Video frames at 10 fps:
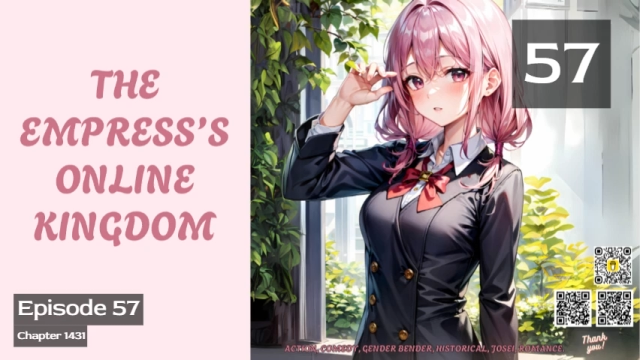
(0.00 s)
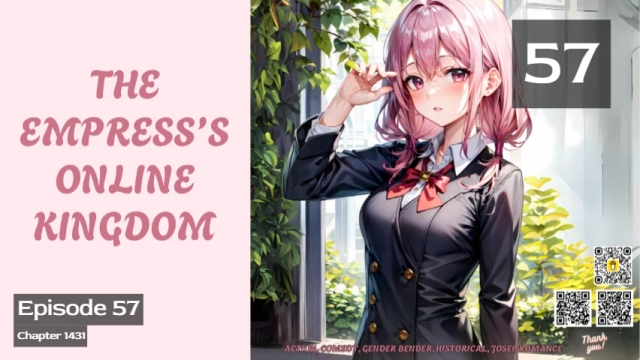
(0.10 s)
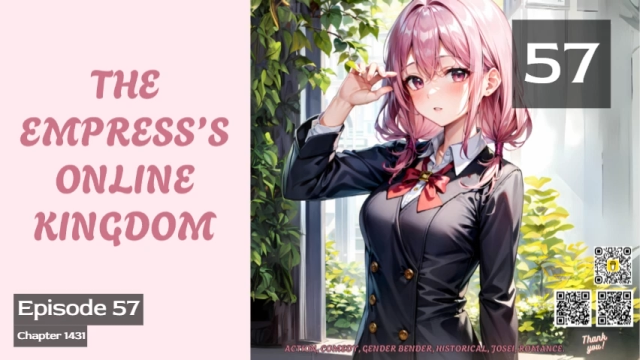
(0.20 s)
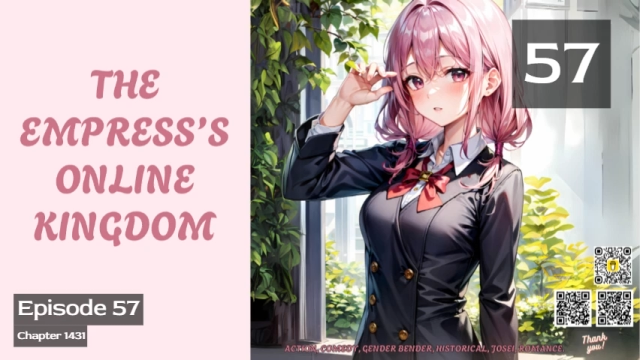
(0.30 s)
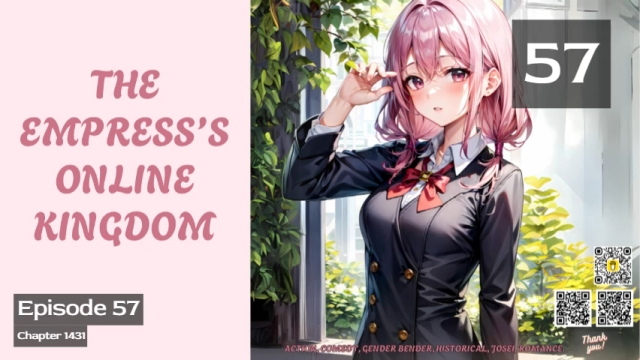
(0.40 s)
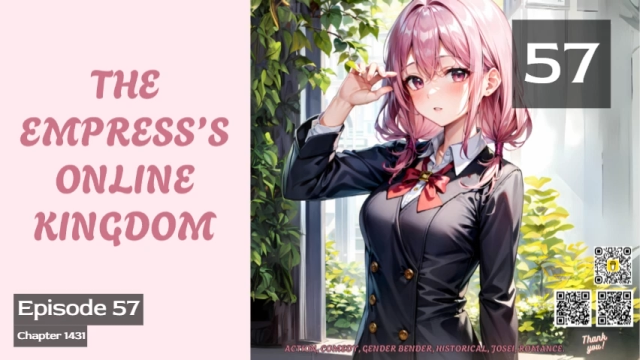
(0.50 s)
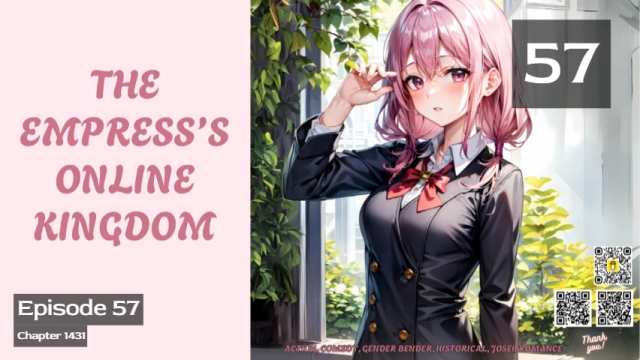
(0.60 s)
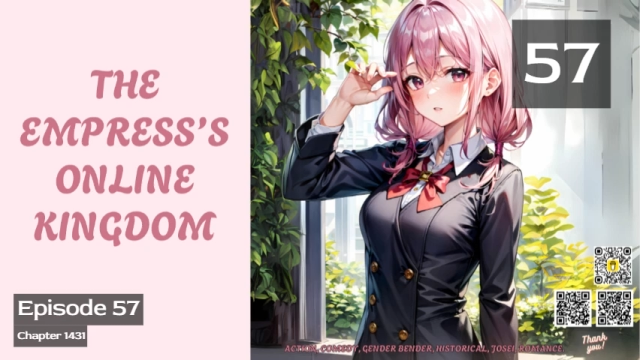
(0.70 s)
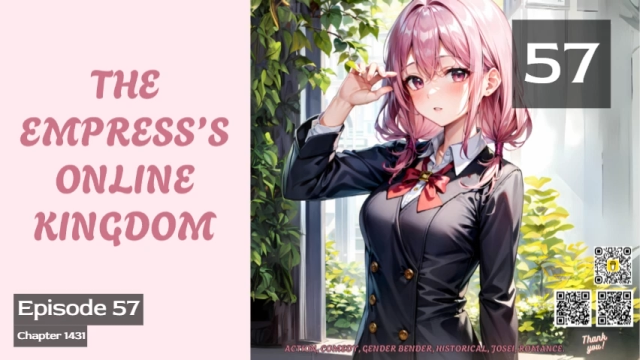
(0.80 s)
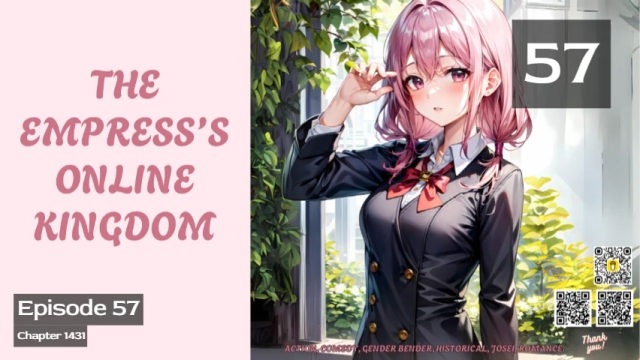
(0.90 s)
Regarding
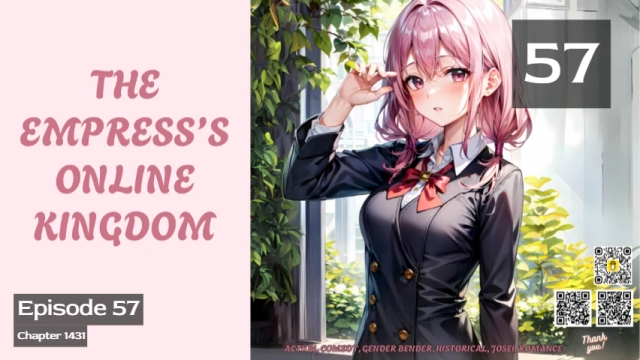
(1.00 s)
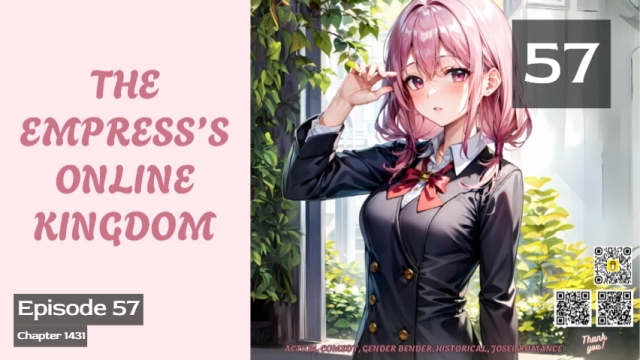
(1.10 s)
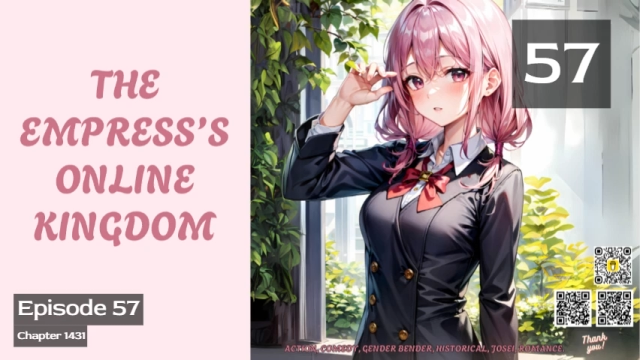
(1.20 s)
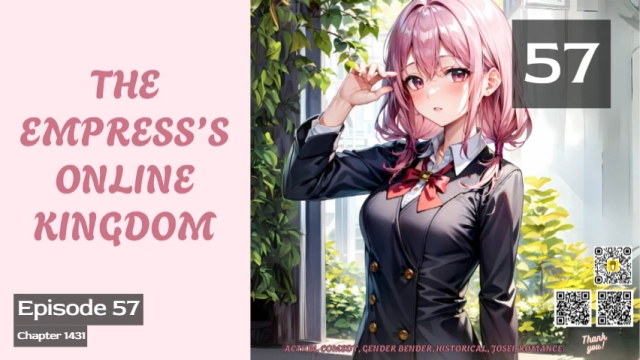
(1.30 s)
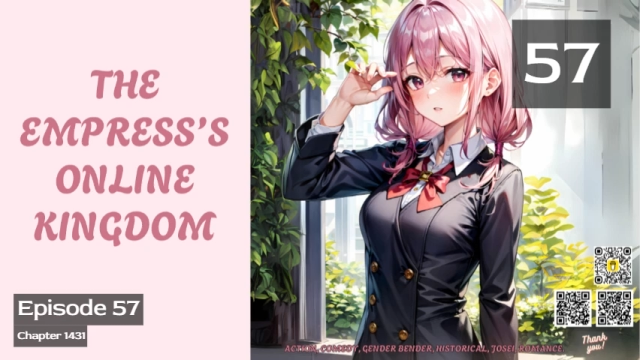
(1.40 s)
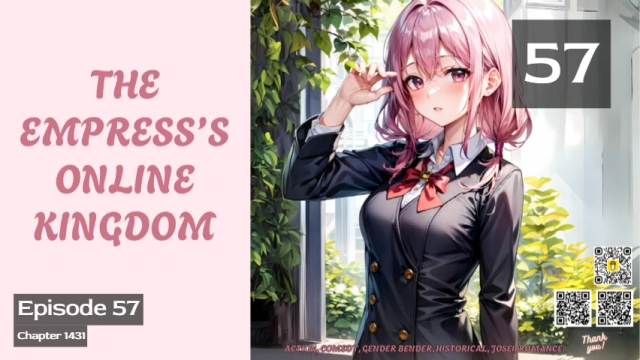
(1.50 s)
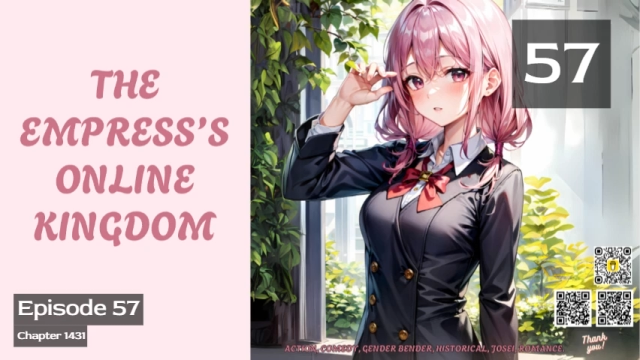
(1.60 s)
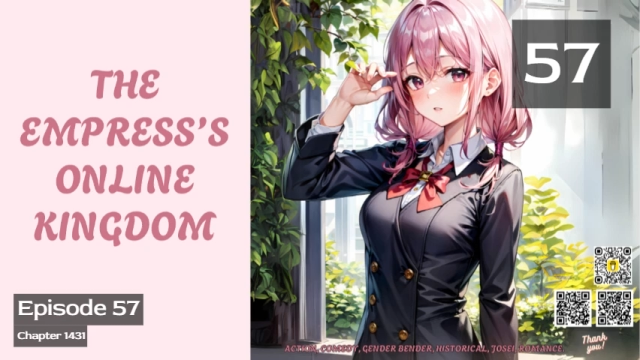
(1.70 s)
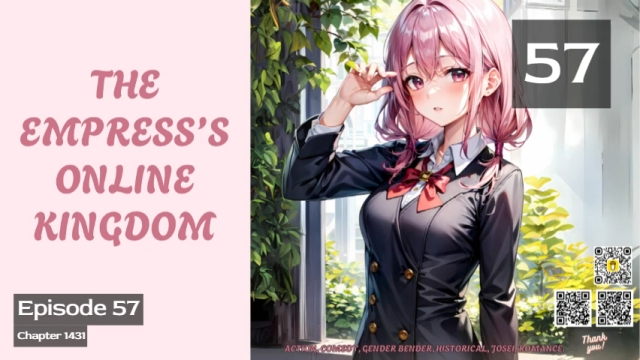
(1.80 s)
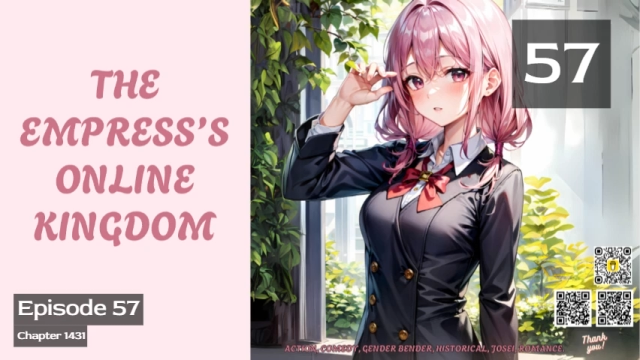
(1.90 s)
this, the old
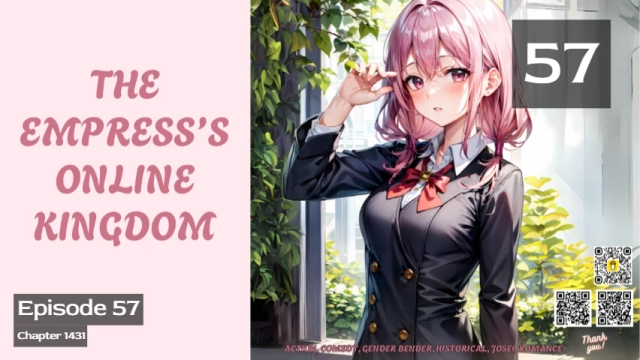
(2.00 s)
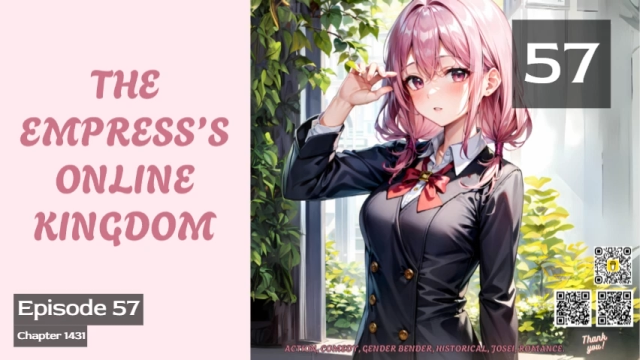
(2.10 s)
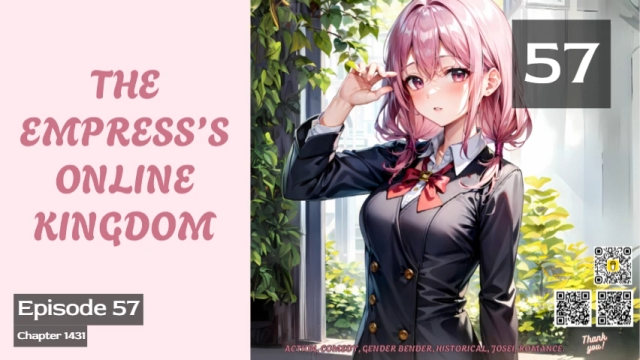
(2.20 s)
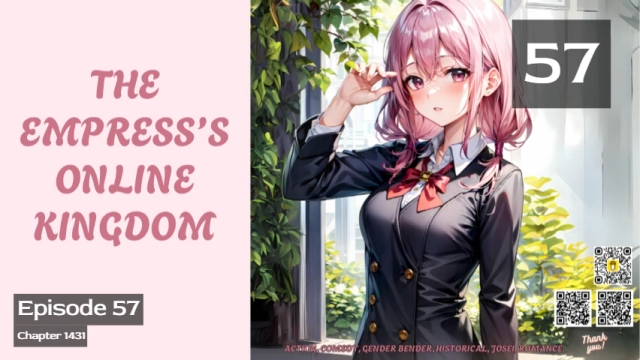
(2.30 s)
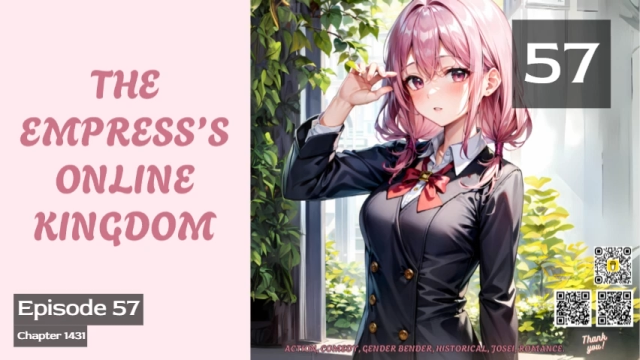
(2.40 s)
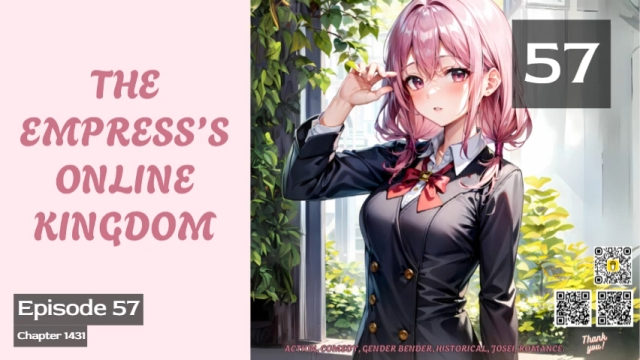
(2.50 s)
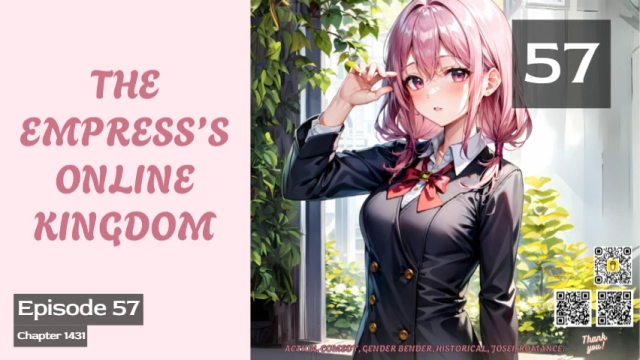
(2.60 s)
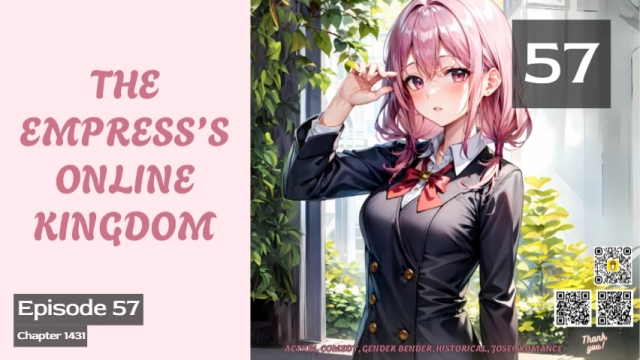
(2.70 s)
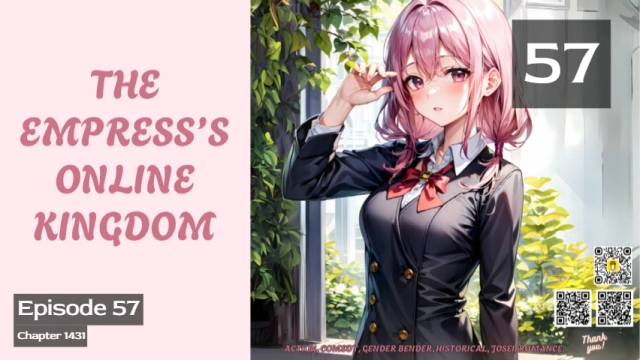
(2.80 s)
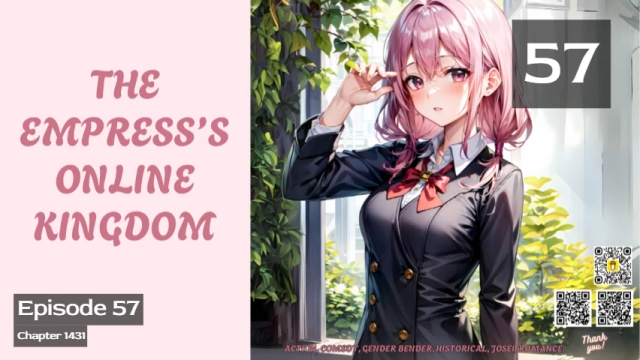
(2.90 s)
chief even mocked her.